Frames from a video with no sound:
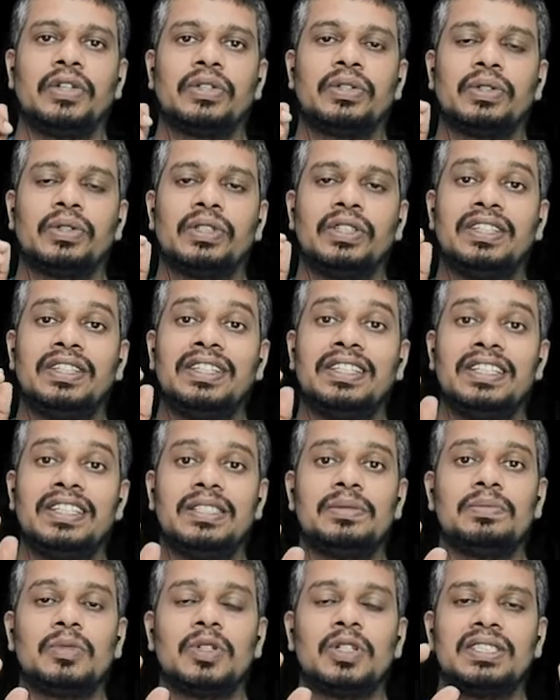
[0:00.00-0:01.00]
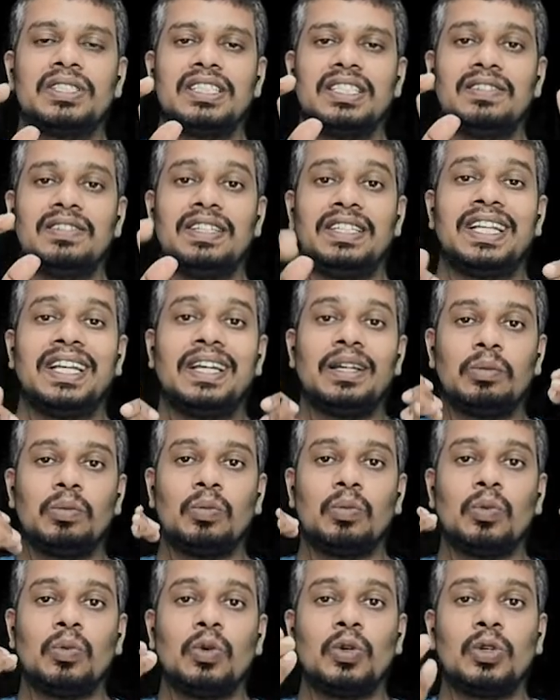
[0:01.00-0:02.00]
So this mass, it will take
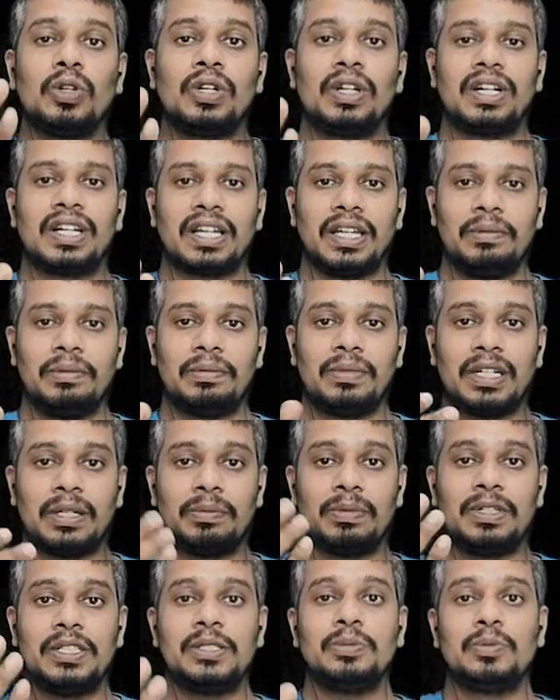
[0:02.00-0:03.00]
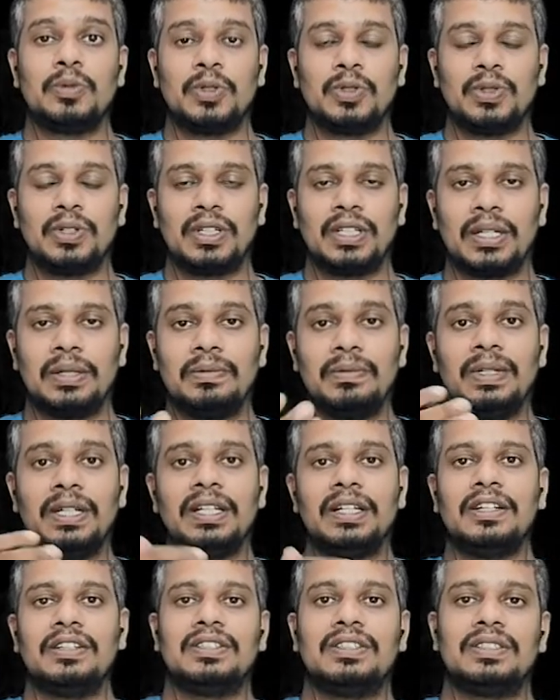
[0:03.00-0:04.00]
more time, that means more
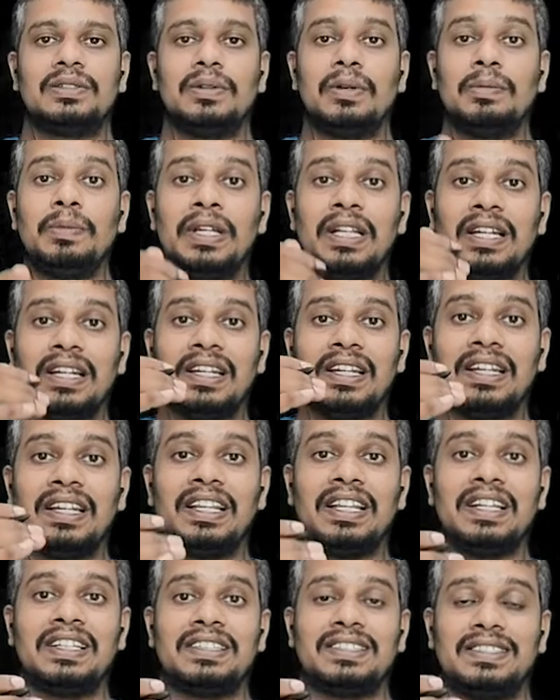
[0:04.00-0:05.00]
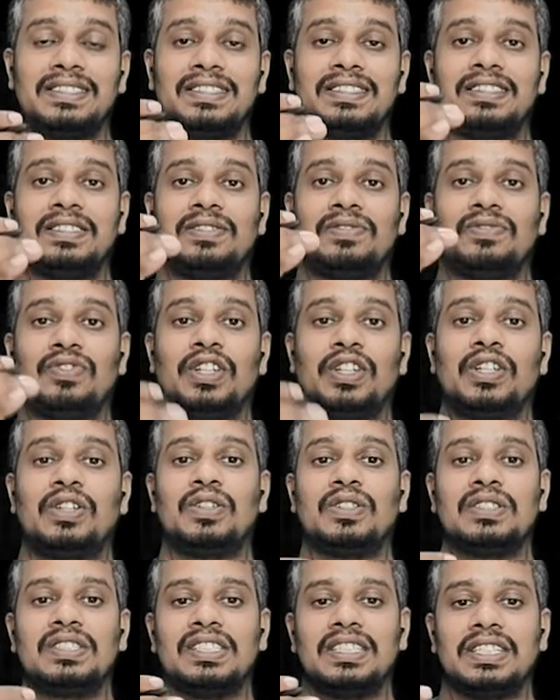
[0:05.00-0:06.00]
time, it will be less
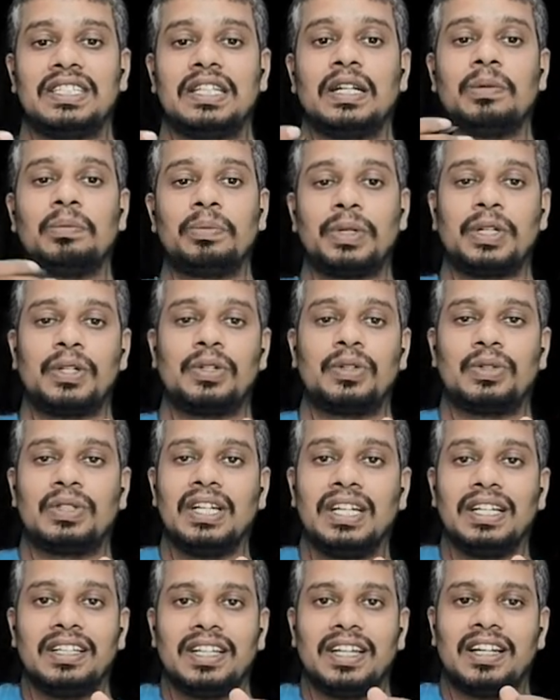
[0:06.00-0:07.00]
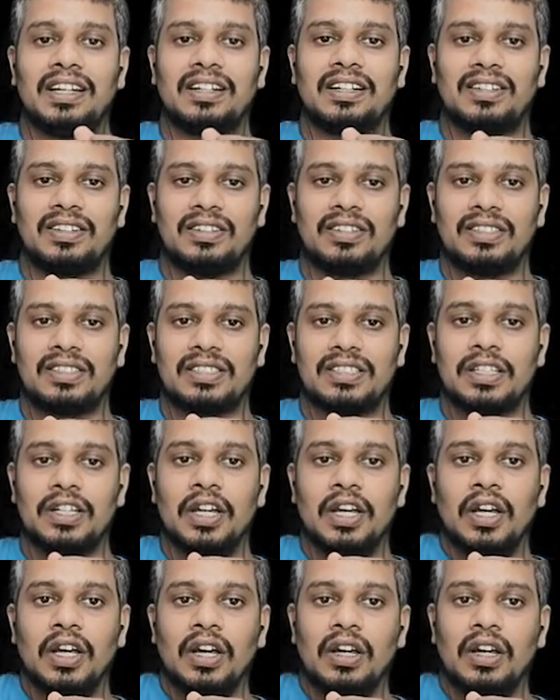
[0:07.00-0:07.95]
frequency compared to the electrons.